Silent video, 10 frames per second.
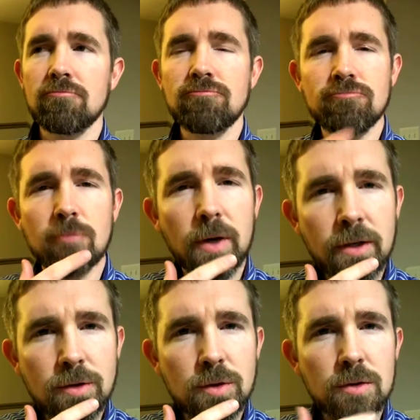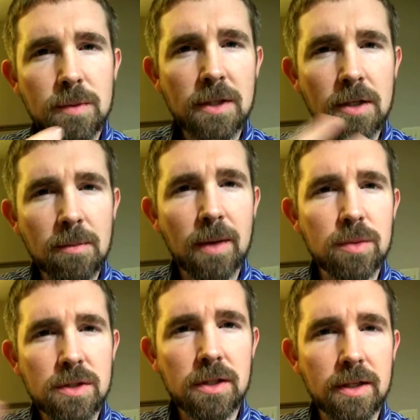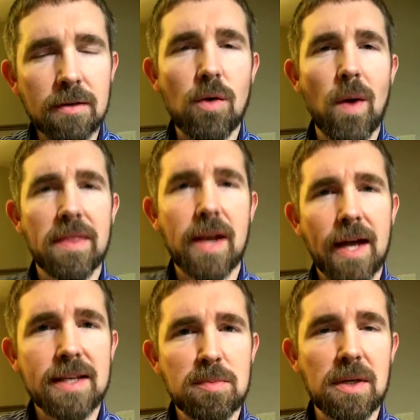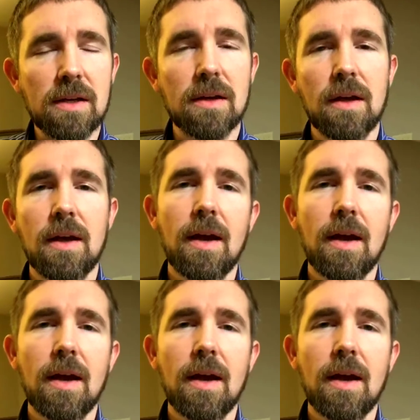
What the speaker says: Why aren't you speaking my Brazilian the way that I speak?